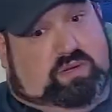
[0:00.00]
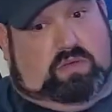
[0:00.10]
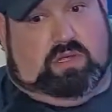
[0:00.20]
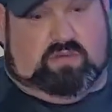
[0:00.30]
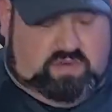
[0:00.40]

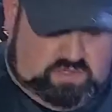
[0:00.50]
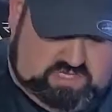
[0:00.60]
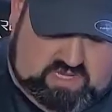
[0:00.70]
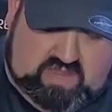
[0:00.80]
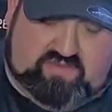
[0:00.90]
earlier. Of course,
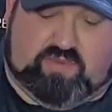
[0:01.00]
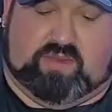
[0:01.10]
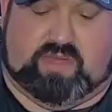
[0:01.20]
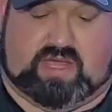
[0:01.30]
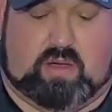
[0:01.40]
I'd have to bring
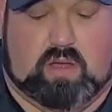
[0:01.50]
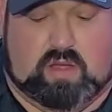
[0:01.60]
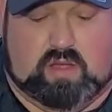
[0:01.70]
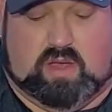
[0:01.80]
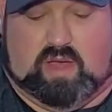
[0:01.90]
it back out.
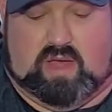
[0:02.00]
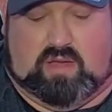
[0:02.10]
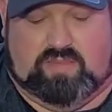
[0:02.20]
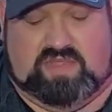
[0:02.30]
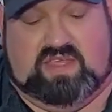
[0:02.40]

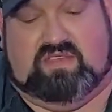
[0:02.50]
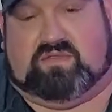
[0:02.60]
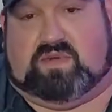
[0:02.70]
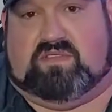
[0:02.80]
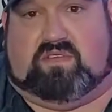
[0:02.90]
These
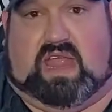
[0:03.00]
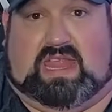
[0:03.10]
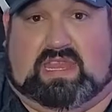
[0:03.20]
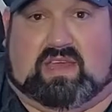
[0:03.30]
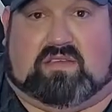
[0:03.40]
ones are
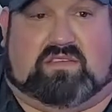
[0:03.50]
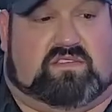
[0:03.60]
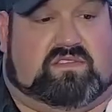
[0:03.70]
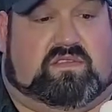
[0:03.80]
$80.